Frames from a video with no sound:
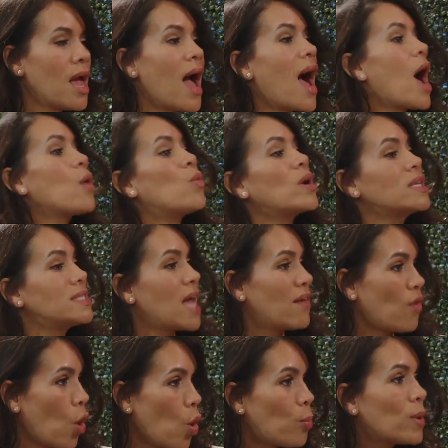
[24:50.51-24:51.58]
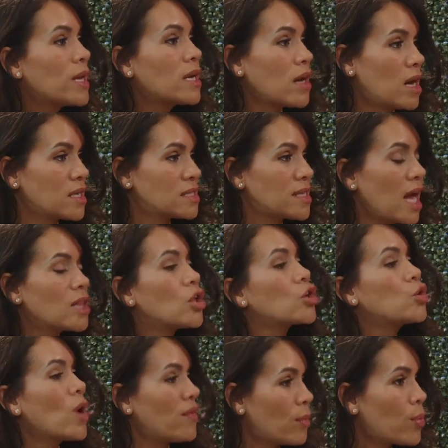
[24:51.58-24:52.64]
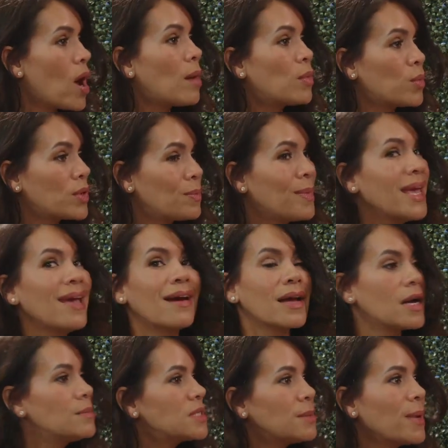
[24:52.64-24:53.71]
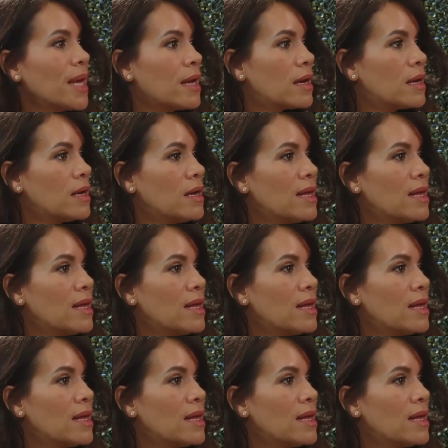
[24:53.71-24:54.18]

Hmm. I want us to have open and honest dialogue. You have a problem with me? Come to me.